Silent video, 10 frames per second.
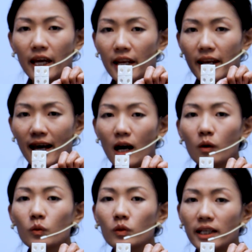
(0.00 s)
And
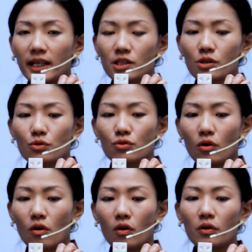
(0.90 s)
now let's
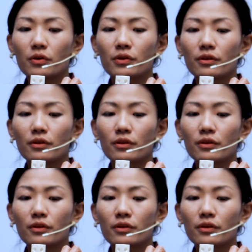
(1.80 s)
draw